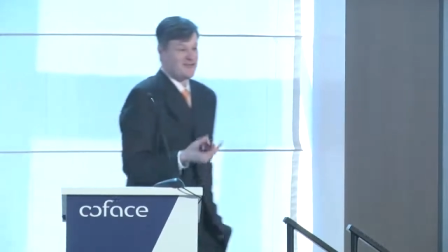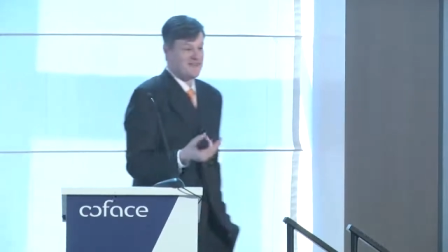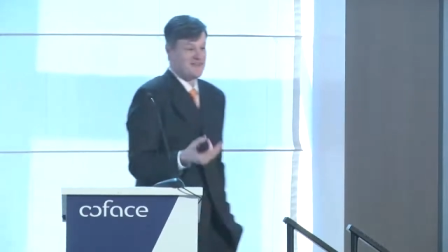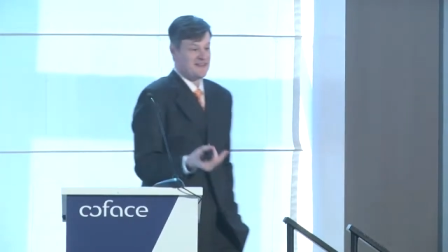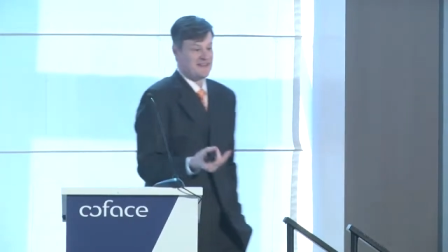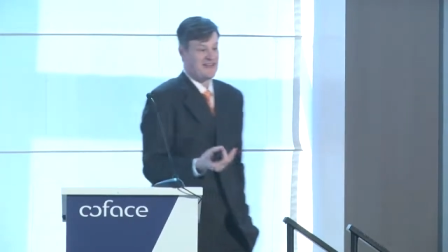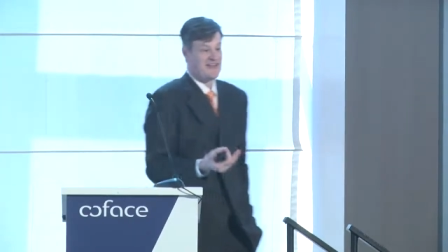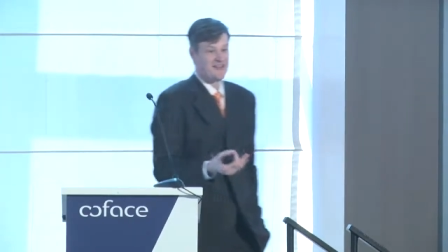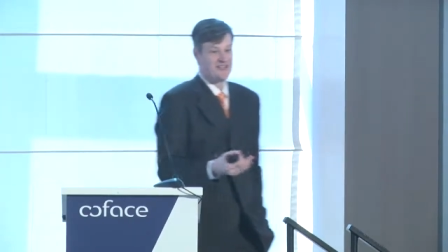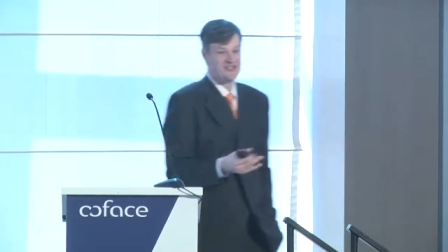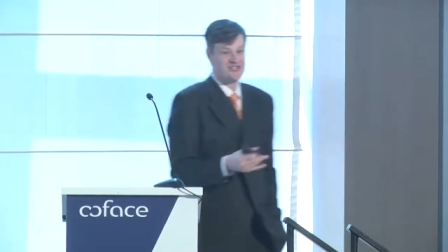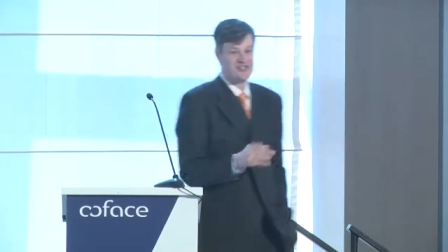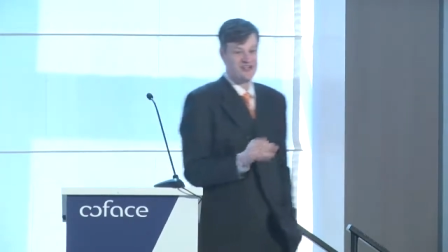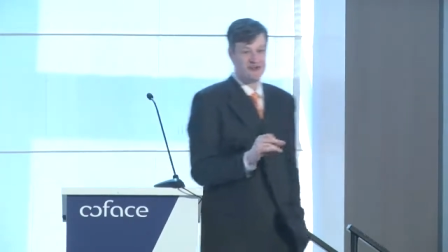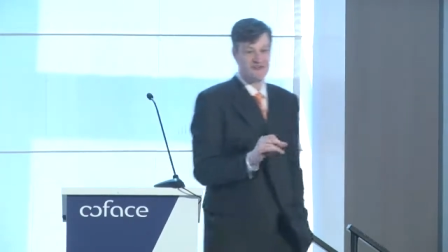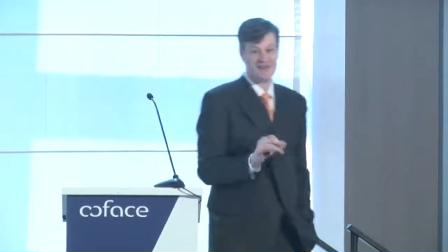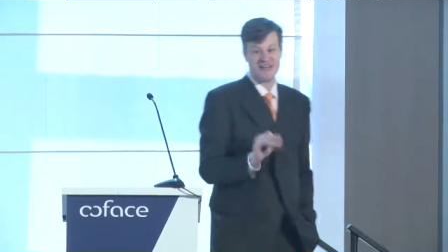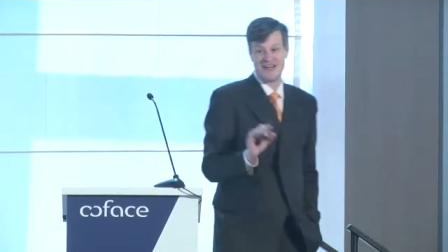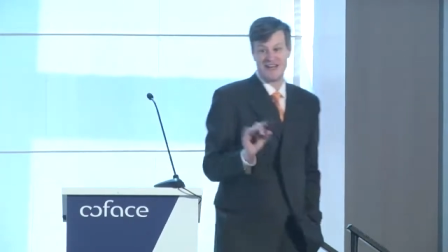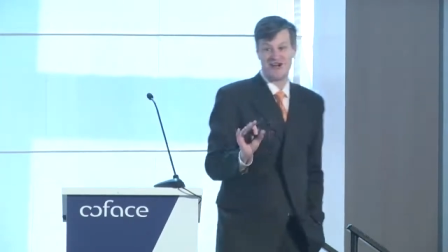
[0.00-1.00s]
with technology,
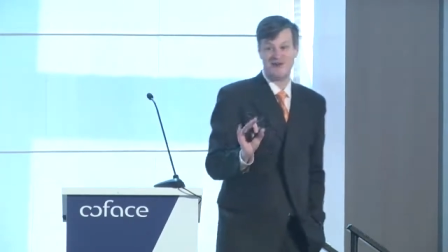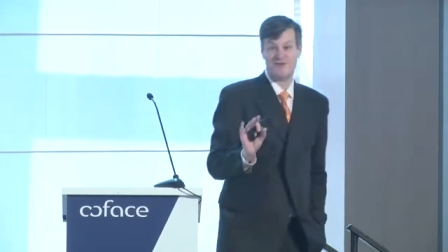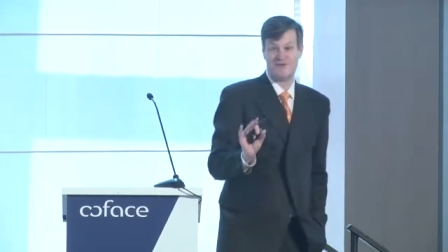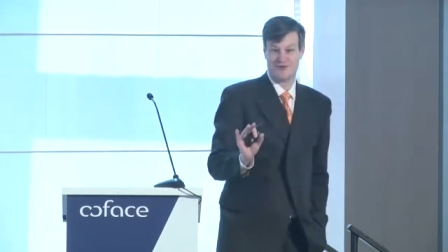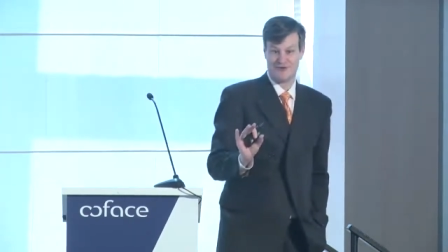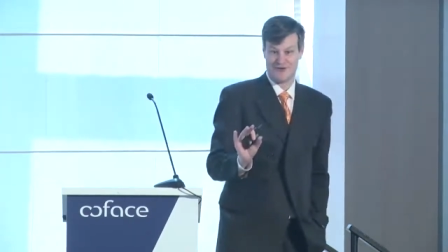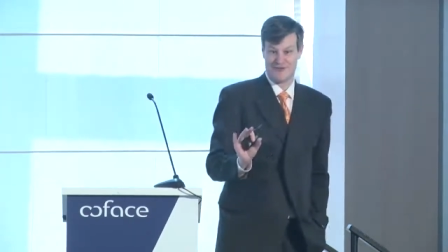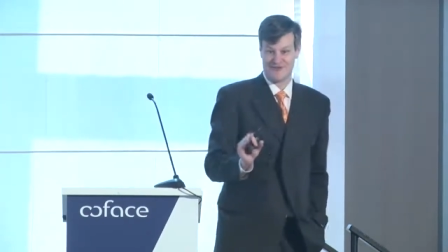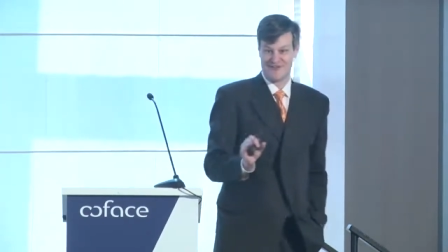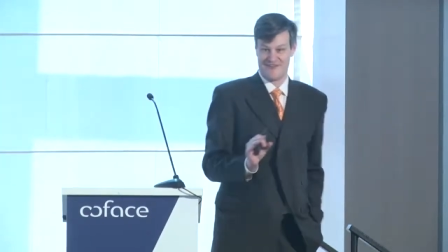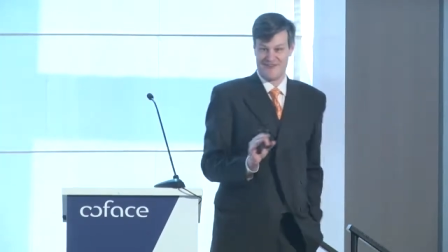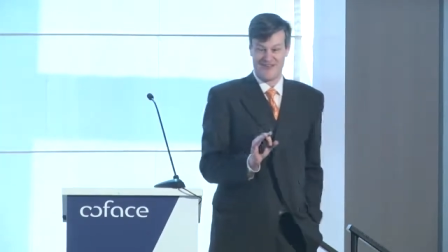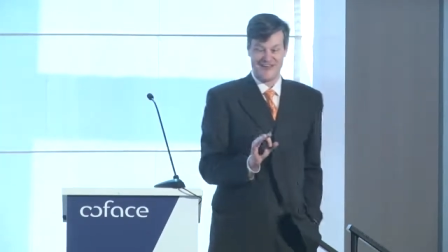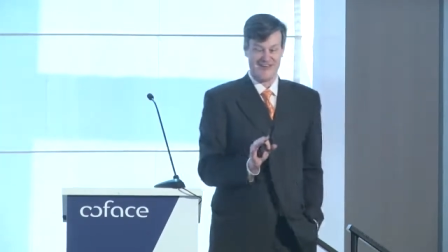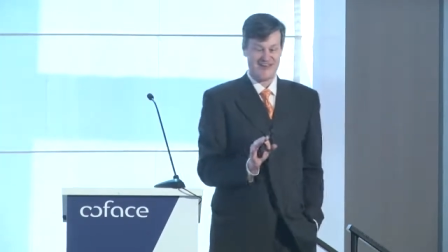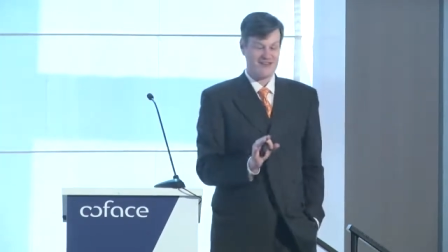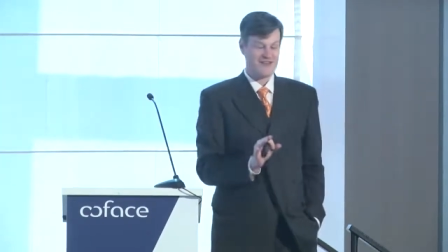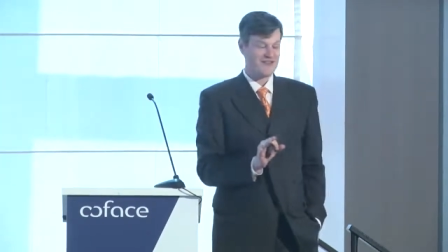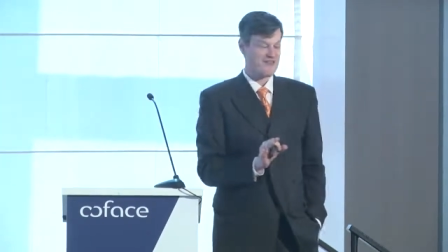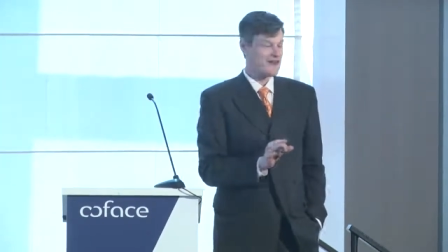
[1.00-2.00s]
only numbers.
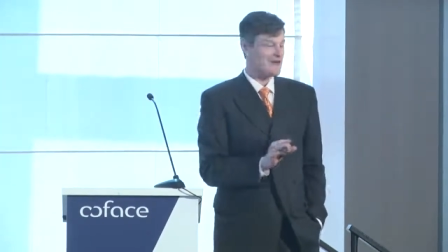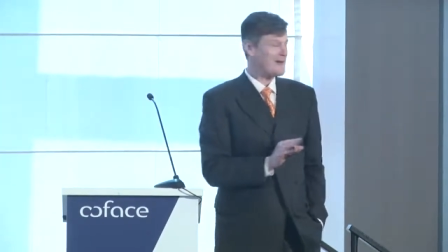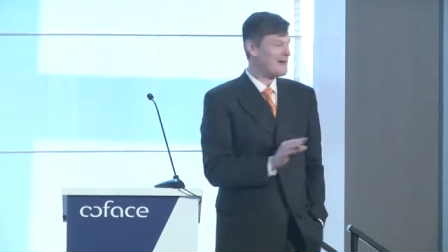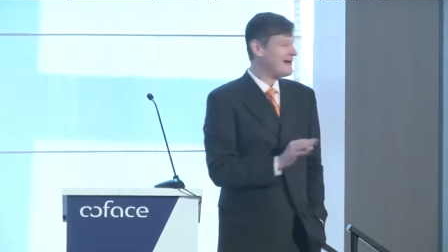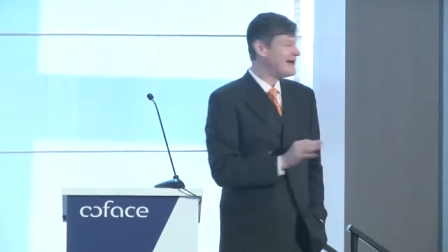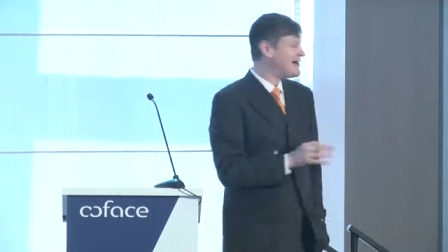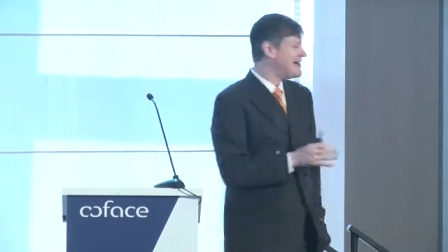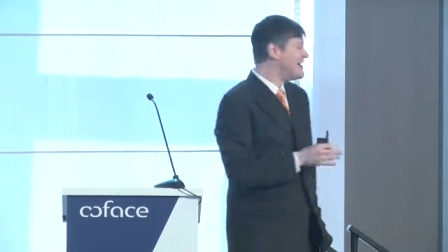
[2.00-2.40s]
So,